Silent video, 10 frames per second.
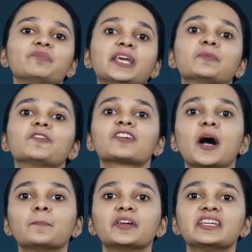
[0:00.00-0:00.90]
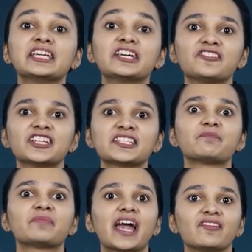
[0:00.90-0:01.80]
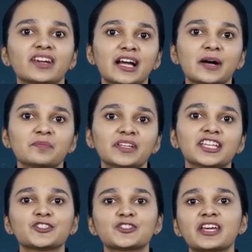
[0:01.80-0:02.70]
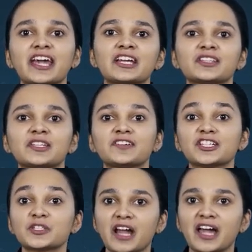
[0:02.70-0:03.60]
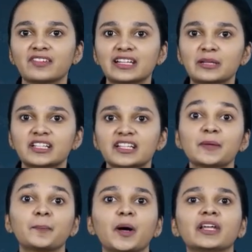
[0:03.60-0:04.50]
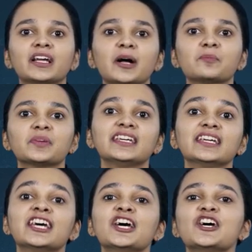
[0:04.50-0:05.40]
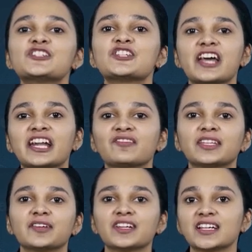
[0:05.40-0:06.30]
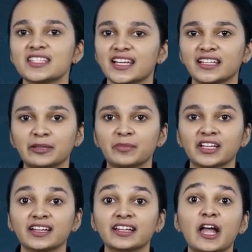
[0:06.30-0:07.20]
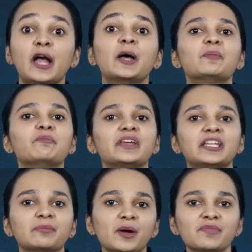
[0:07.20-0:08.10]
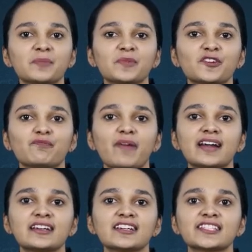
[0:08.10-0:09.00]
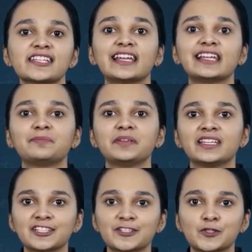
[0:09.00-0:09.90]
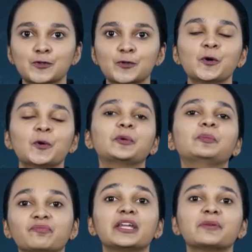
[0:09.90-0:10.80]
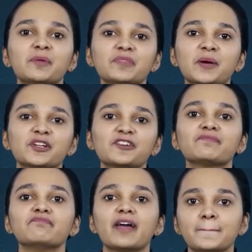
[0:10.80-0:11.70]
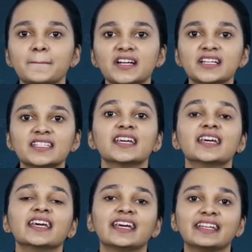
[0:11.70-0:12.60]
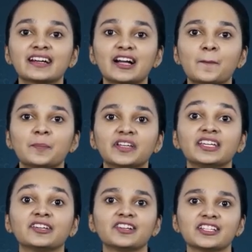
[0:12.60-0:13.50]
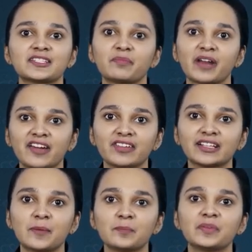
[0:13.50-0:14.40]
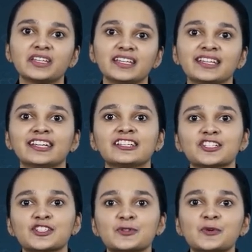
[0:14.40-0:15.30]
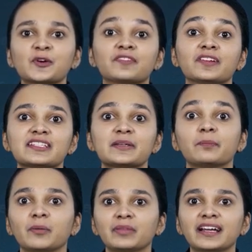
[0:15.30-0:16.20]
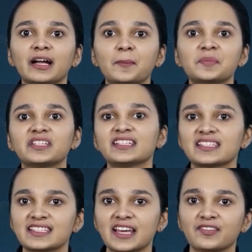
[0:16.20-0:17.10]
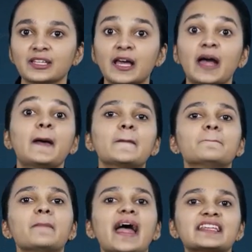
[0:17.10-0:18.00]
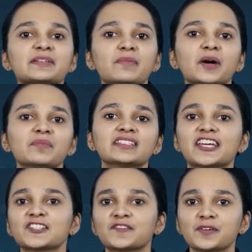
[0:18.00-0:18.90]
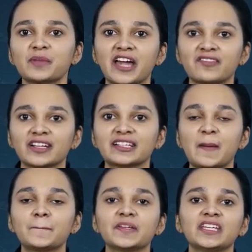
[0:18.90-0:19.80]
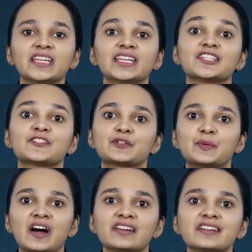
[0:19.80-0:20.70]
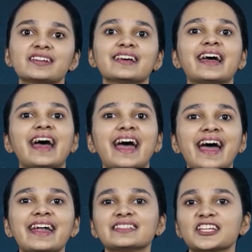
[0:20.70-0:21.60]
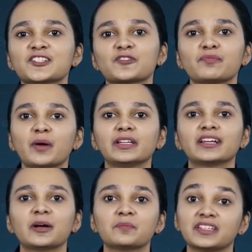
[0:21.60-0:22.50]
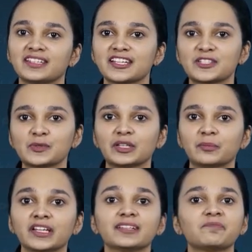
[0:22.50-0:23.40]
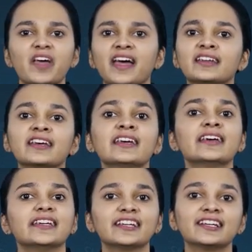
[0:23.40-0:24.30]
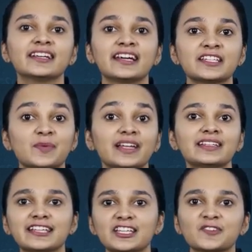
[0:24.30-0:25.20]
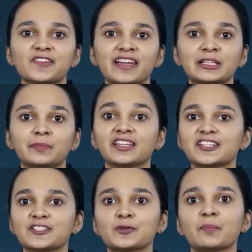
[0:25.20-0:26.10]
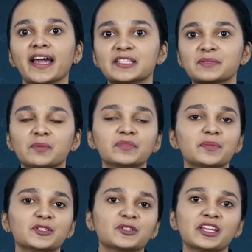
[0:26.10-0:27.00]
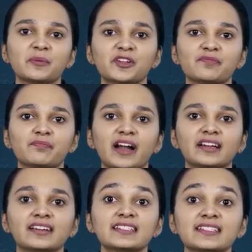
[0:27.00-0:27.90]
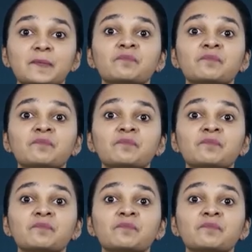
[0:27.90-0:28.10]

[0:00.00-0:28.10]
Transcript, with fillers: Name of company, if it is a private company, should end with the words private limited. Public company should end with the words limited. Minimum number of partners in LLP is 2. Minimum number of members in a company, if it is a private company, it is 2. If it is a public company, it is 7. Maximum in case of a private company is 200 and in case of public company, there is no limit. And here as well in case of LLP, there is no maximum limit to the number of partners.